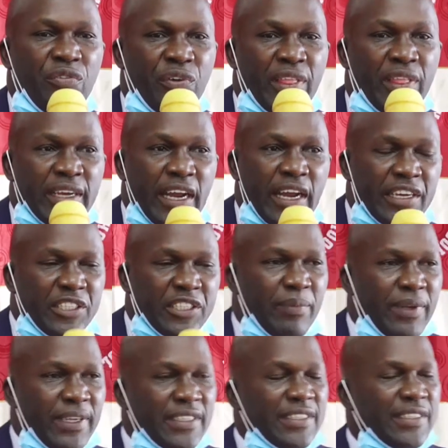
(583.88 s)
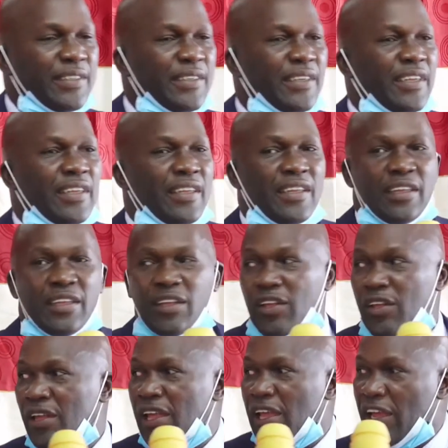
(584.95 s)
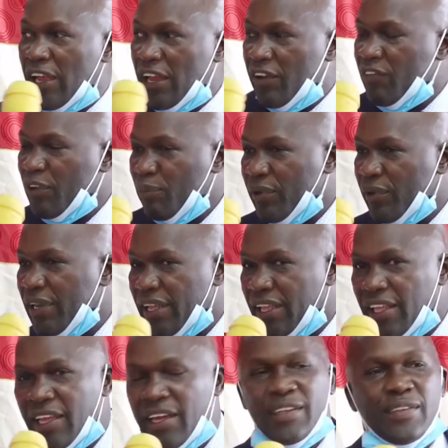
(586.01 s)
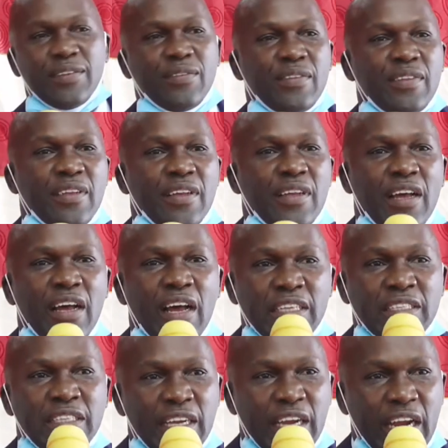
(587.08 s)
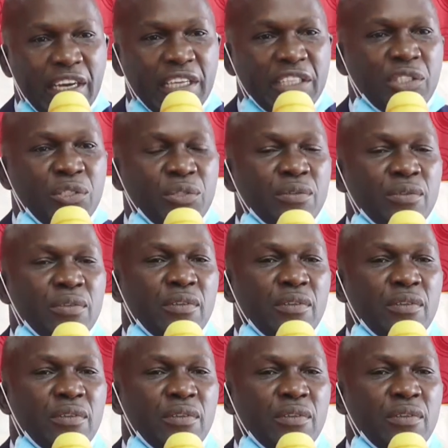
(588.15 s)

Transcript: the encouragement, everybody here has encouraged you,